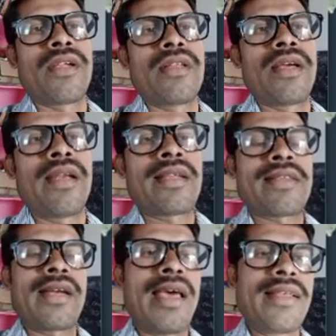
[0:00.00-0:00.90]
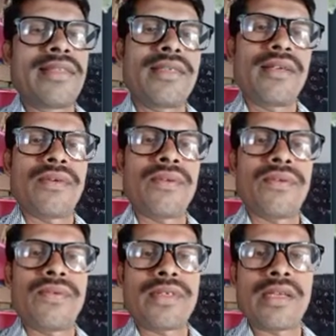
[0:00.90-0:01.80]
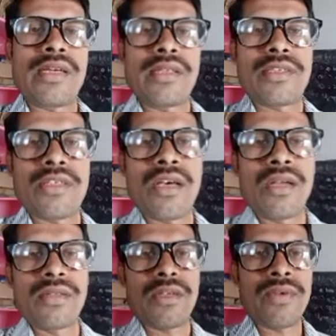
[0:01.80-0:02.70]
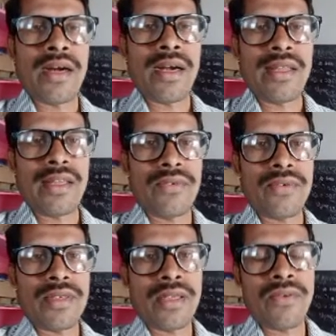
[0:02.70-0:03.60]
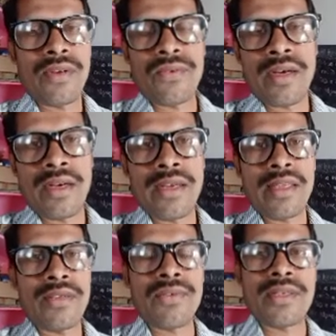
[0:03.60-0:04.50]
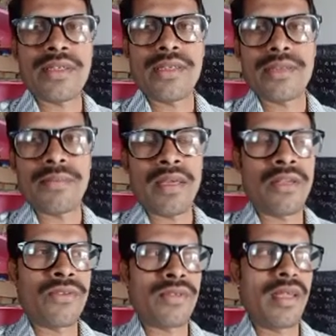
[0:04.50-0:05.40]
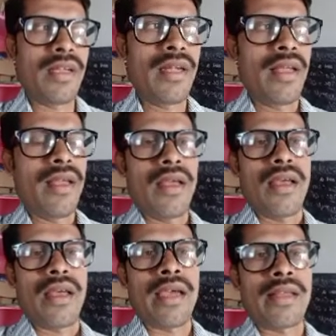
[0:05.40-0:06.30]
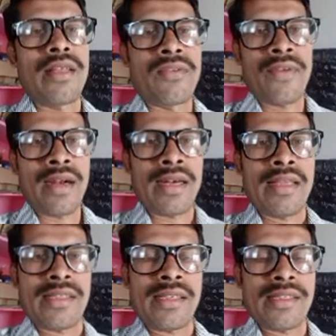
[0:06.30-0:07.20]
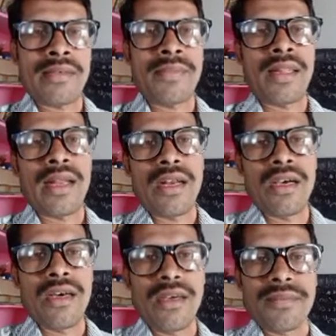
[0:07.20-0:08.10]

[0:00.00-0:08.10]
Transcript: the next class we shall solve the quadratic equation, given quadratic equations, by using either factorization method or